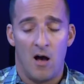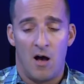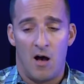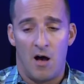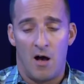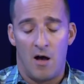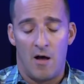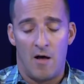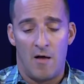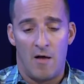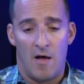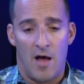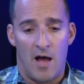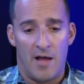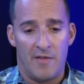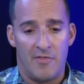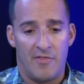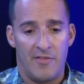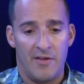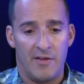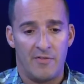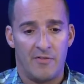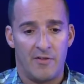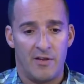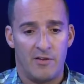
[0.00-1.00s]
I
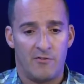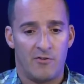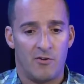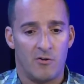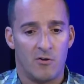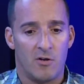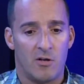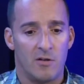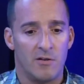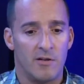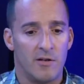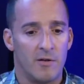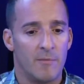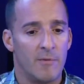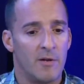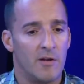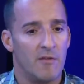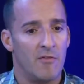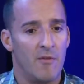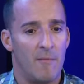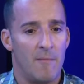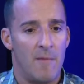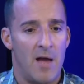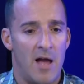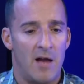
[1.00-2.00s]
think they took a little bit
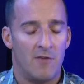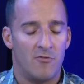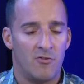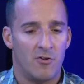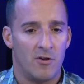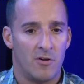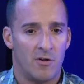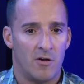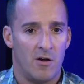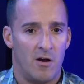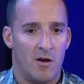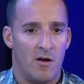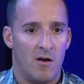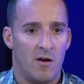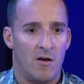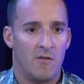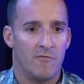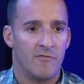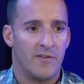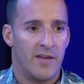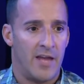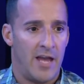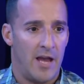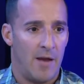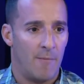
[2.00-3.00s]
of the magic
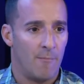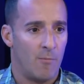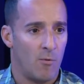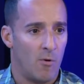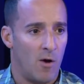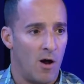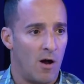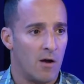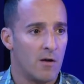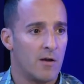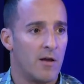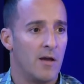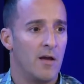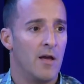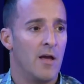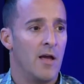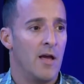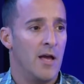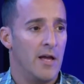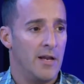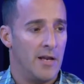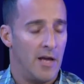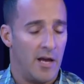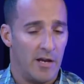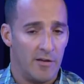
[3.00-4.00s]
of Camp Rock
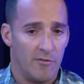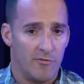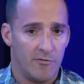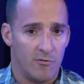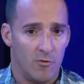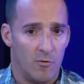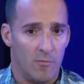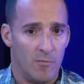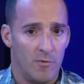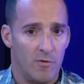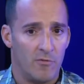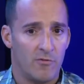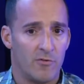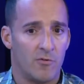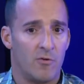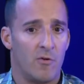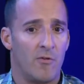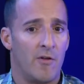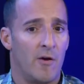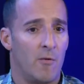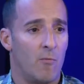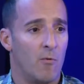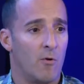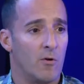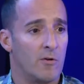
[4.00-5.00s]
and High School Musical
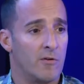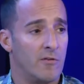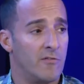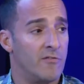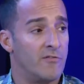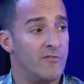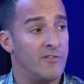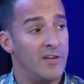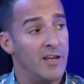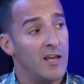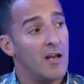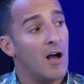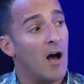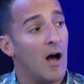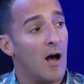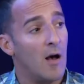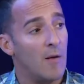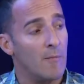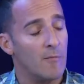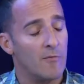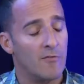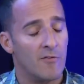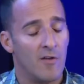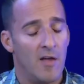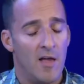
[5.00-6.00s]
that worked as
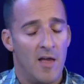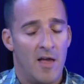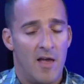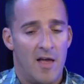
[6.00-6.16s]
DCOMs,